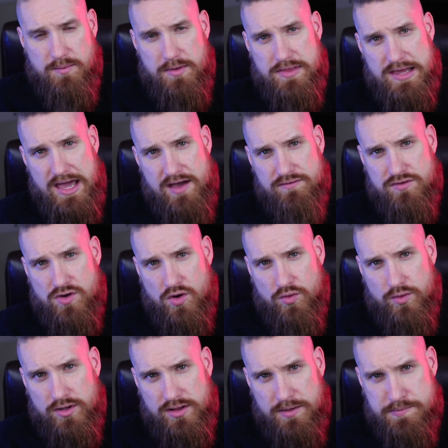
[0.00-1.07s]
but they have no
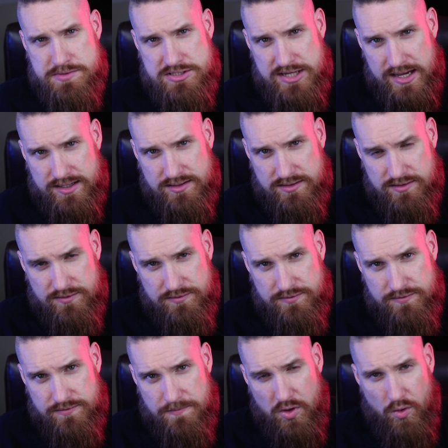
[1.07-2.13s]
real
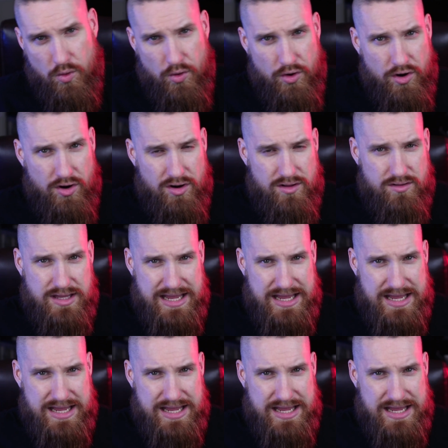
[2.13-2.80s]
objective or